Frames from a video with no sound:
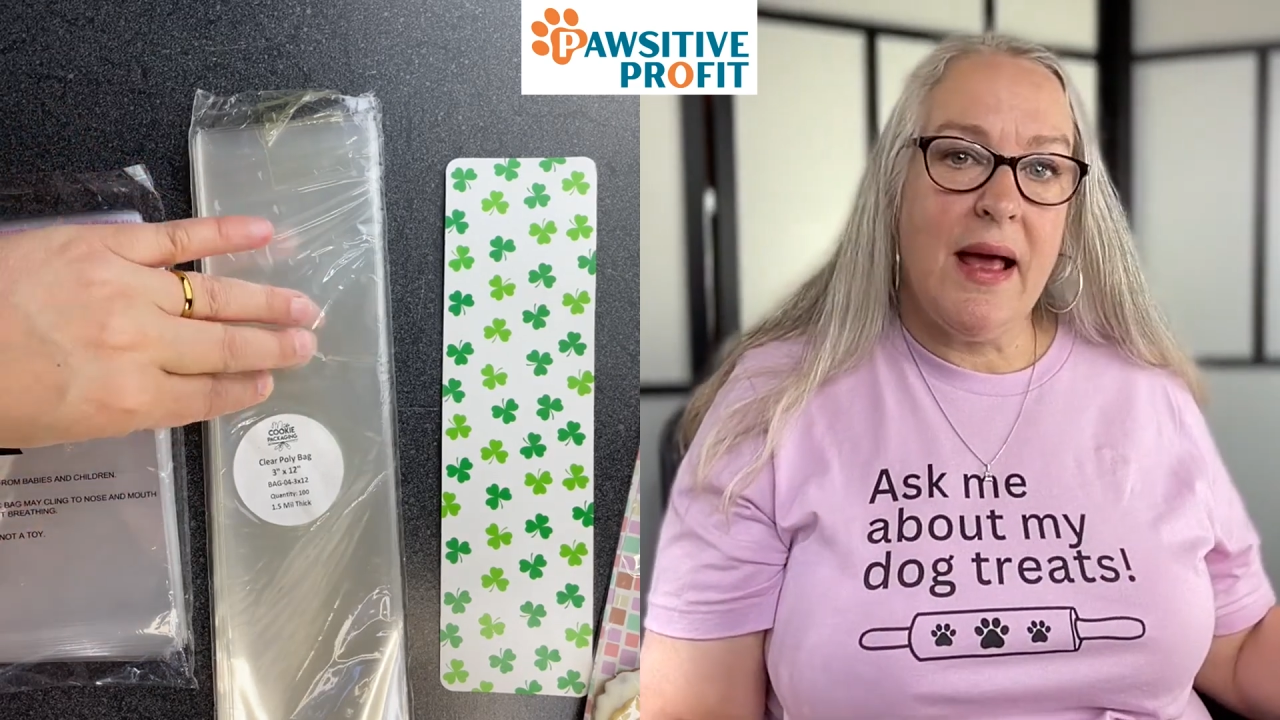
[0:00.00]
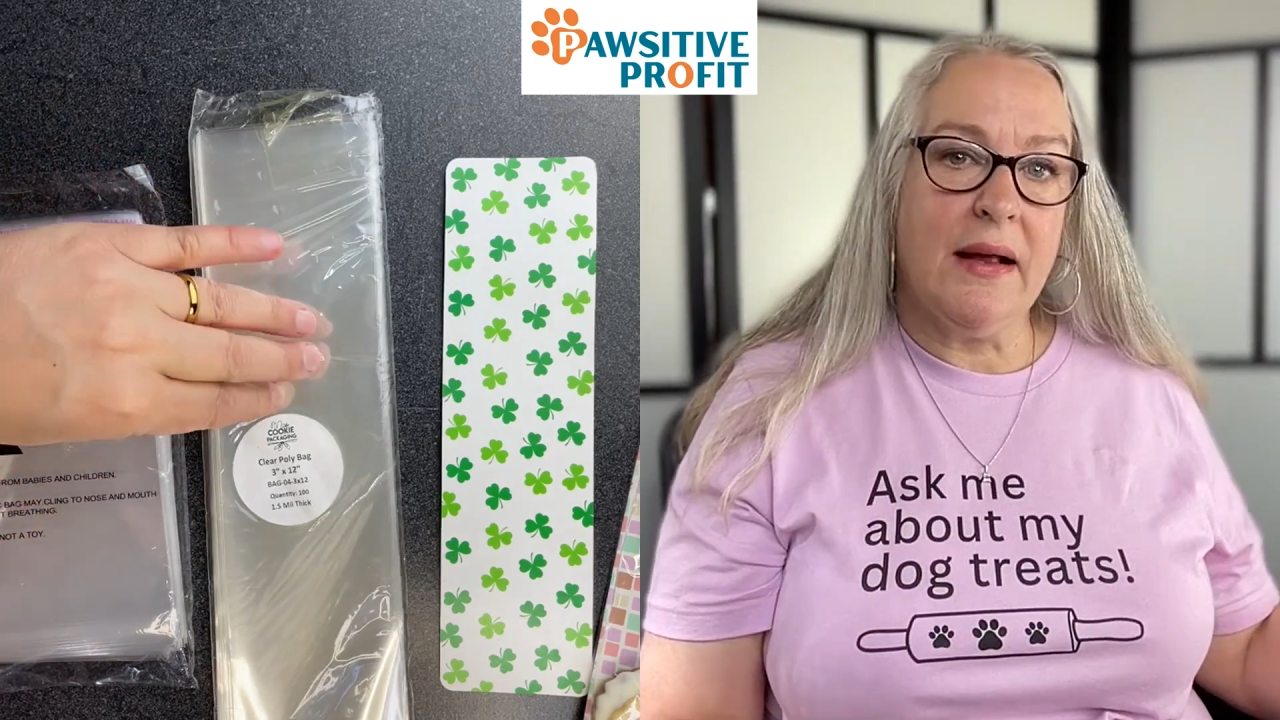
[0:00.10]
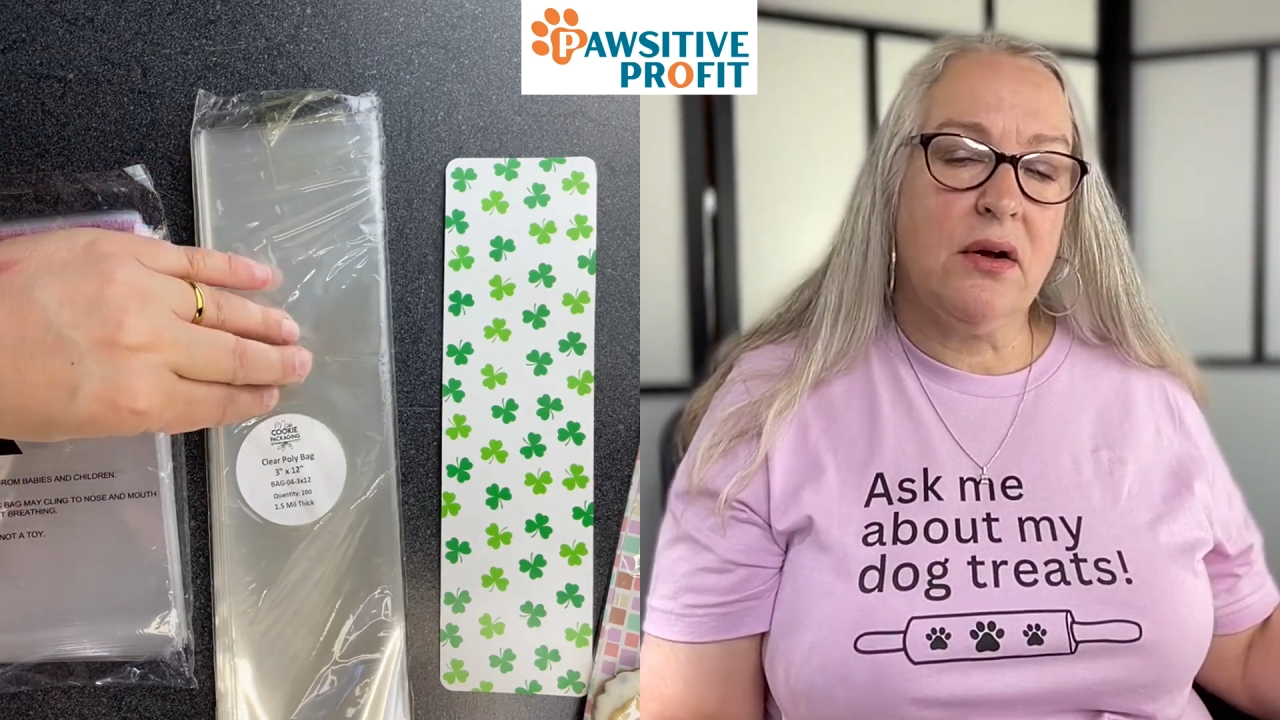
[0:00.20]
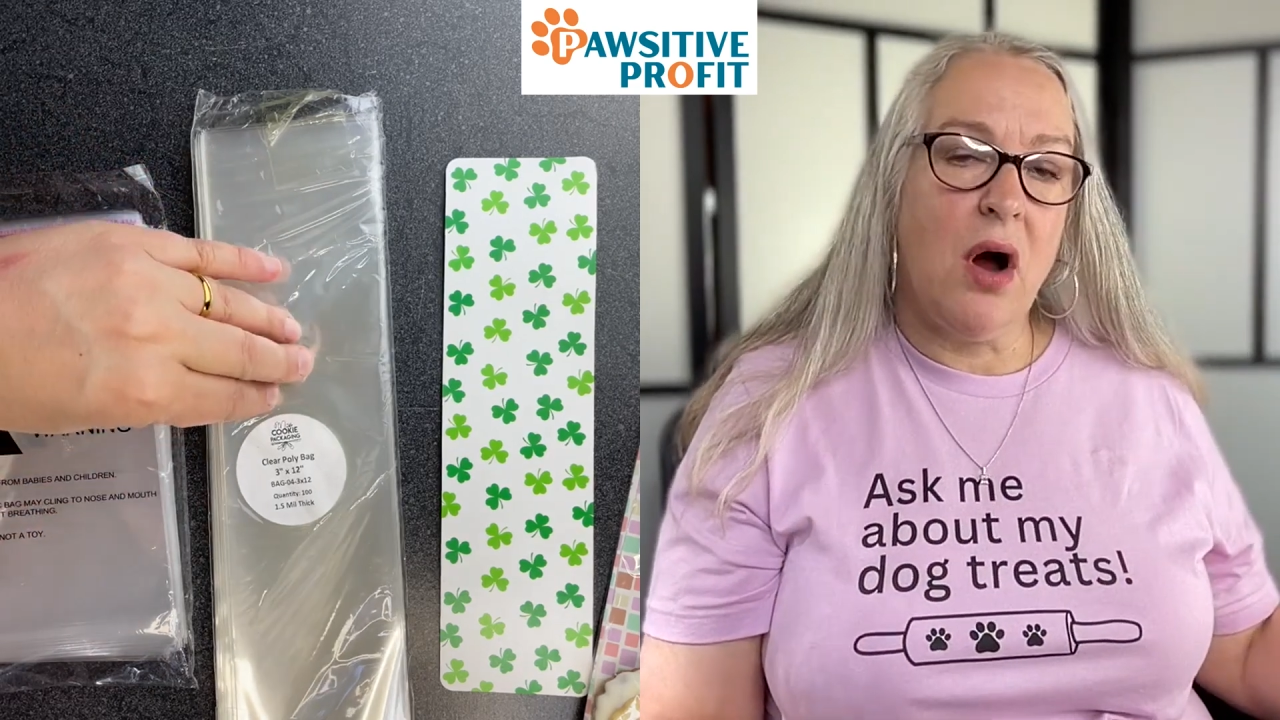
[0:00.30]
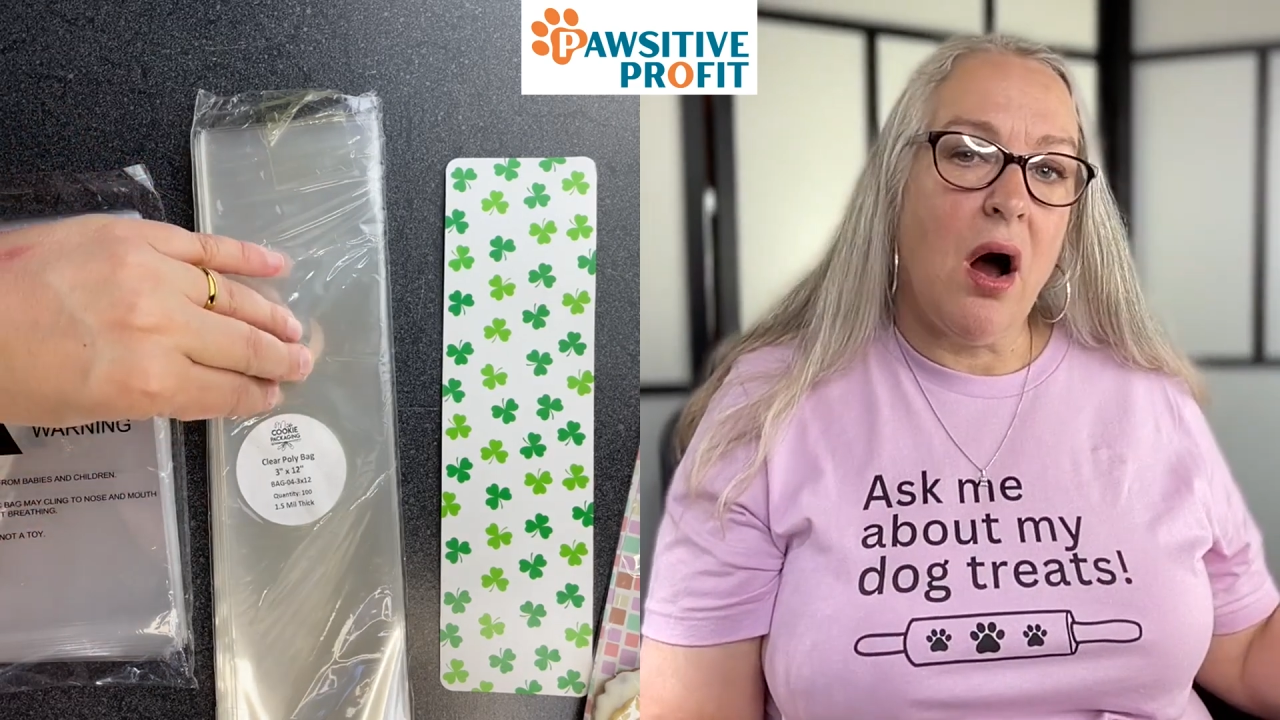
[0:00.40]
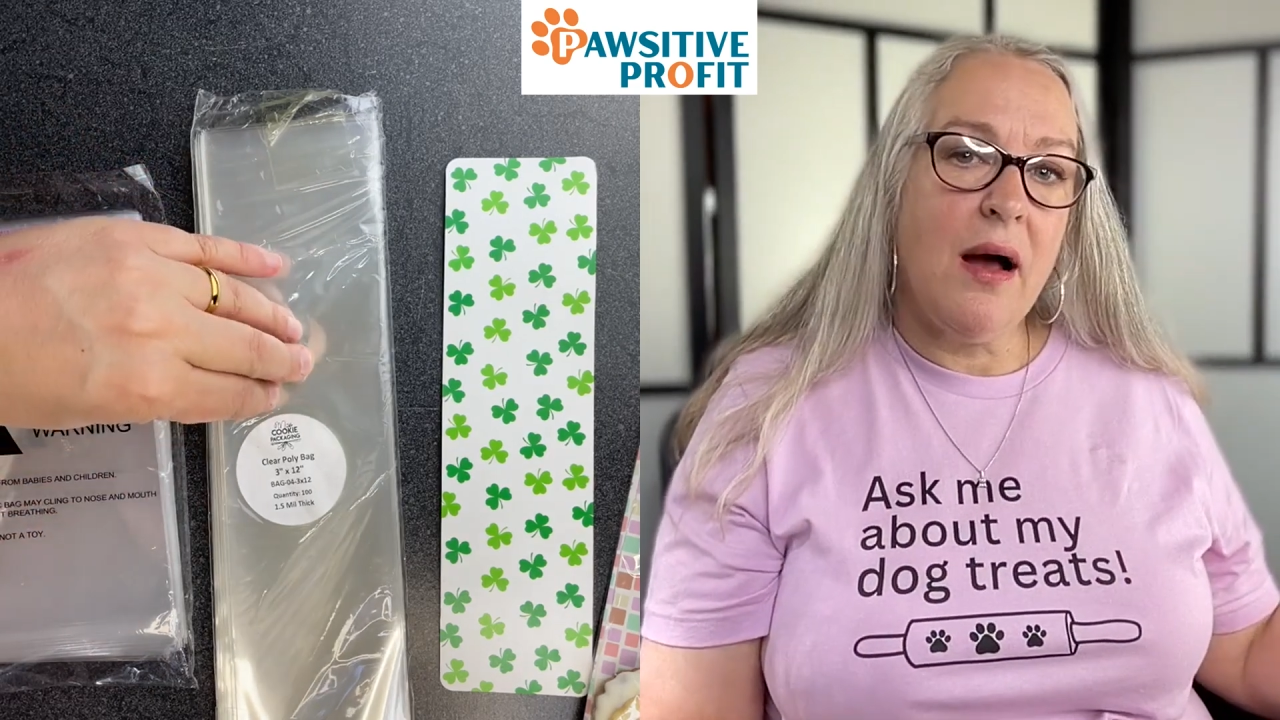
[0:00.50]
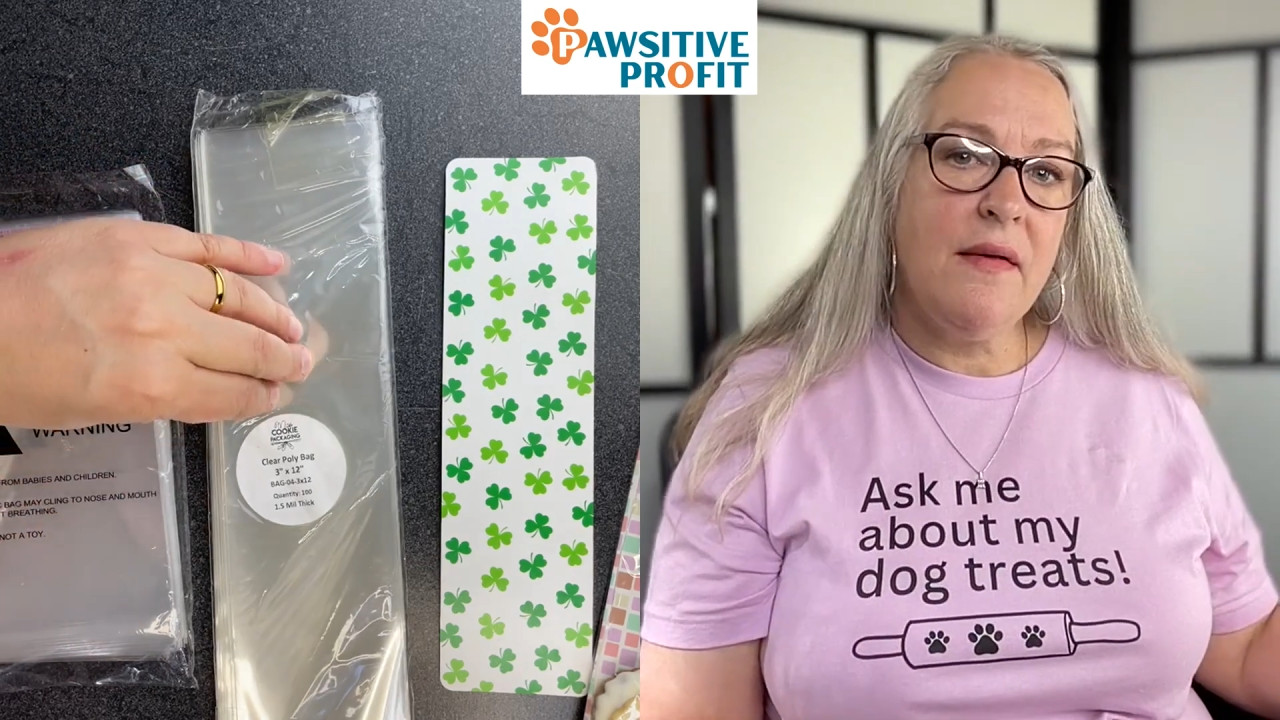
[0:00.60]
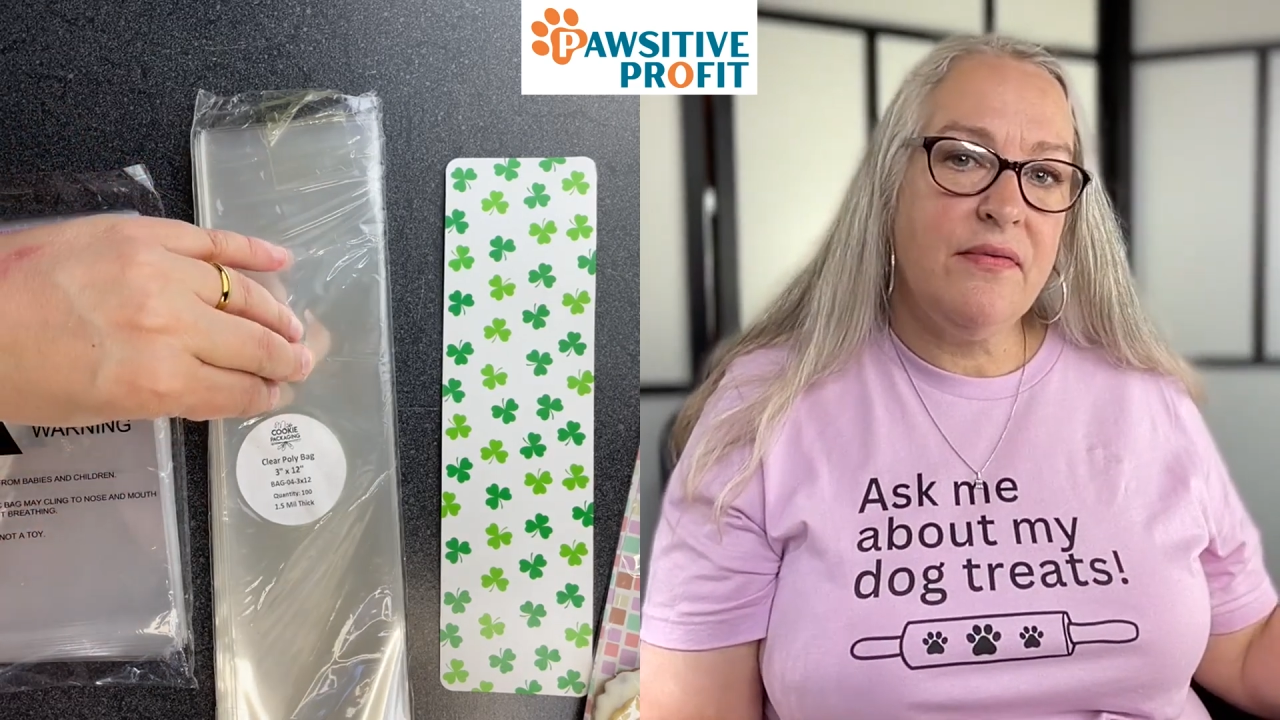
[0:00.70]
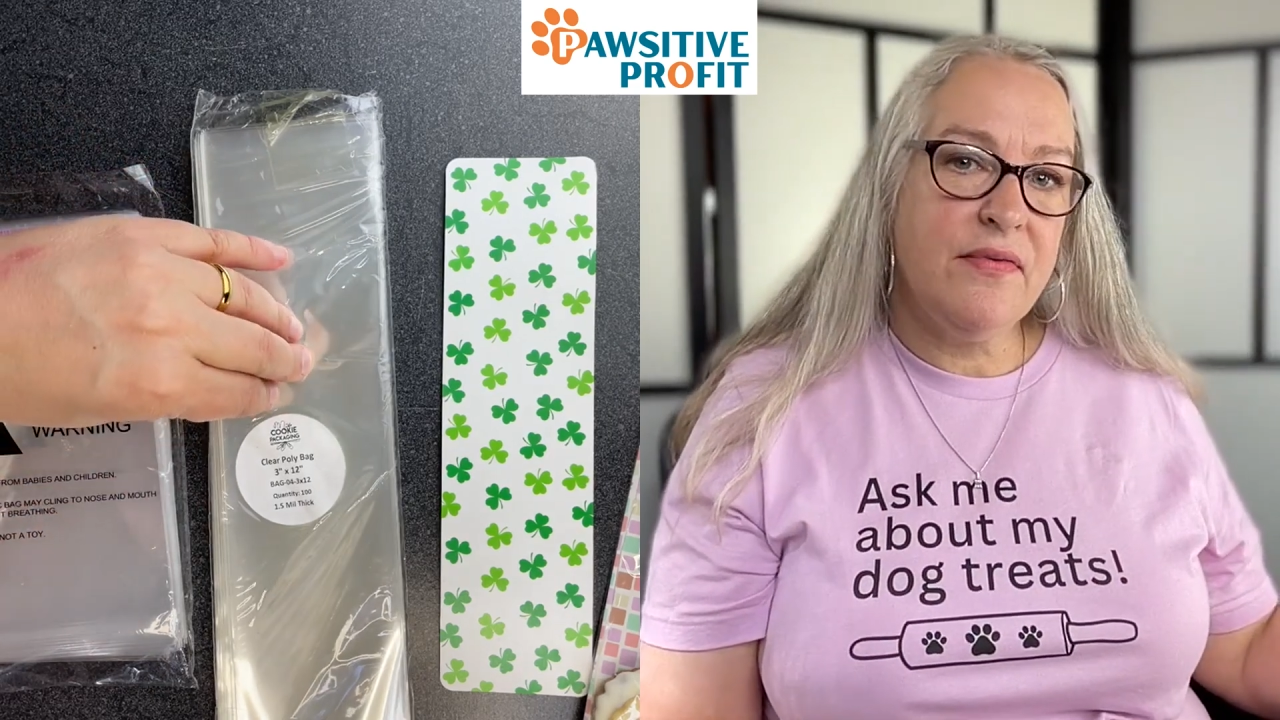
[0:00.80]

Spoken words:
and got